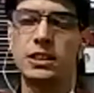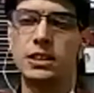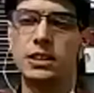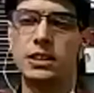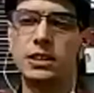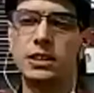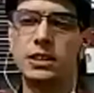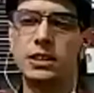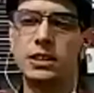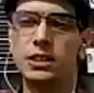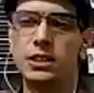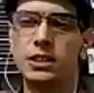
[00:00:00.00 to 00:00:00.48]

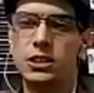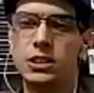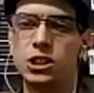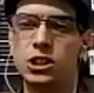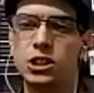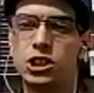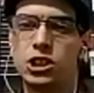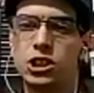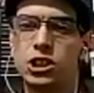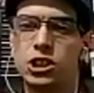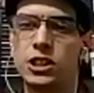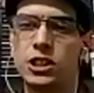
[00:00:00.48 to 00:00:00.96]
ends,
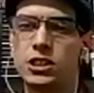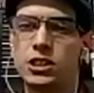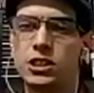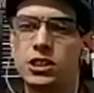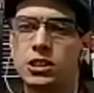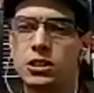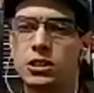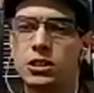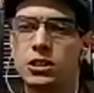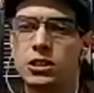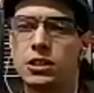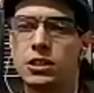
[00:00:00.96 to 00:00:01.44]
or I
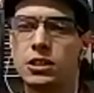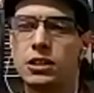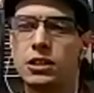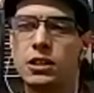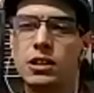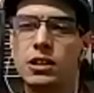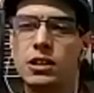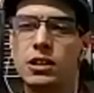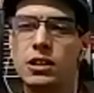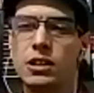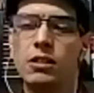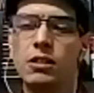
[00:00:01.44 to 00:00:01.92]
get
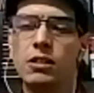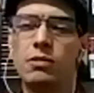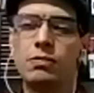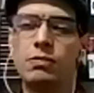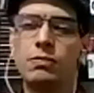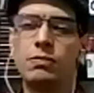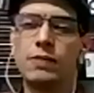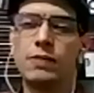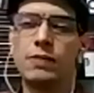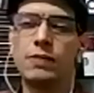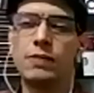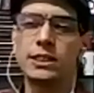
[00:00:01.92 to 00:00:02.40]
the
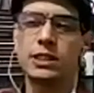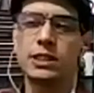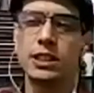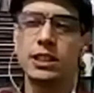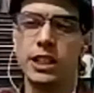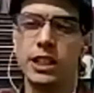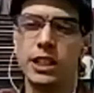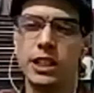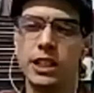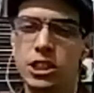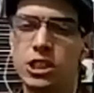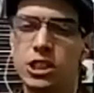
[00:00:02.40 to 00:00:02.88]
shots
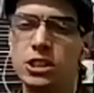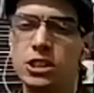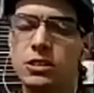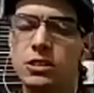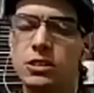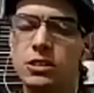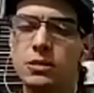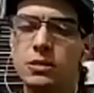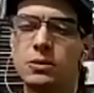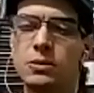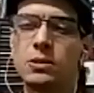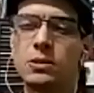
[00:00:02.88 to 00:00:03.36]
of
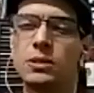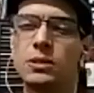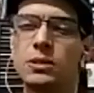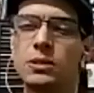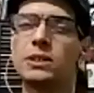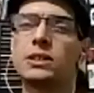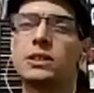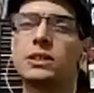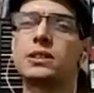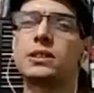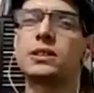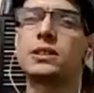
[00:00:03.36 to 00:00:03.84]

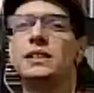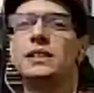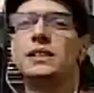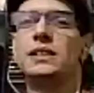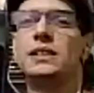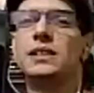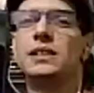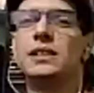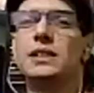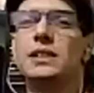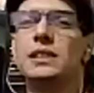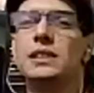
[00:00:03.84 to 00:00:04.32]
vaccination, of
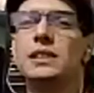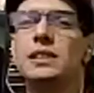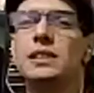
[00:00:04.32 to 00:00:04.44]
course.